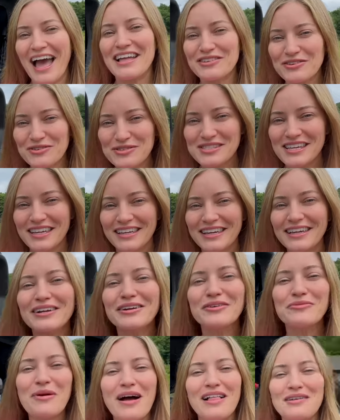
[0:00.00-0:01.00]
And you'll see
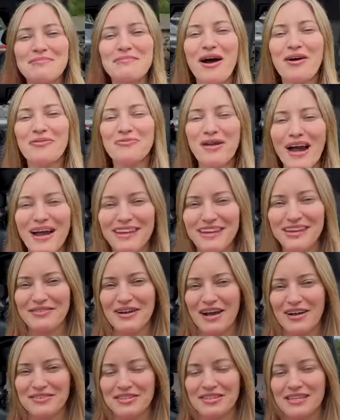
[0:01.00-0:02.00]
here while I'm out riding
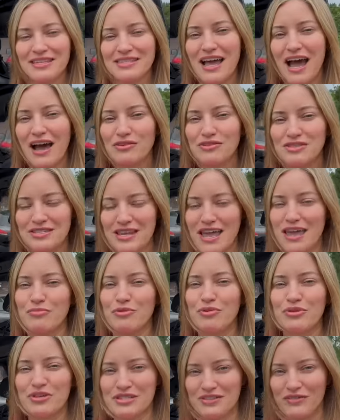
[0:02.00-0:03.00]
around in this how
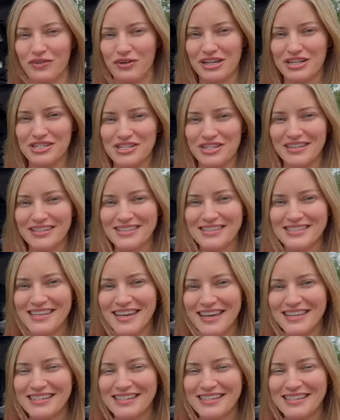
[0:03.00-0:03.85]
stable this footage is.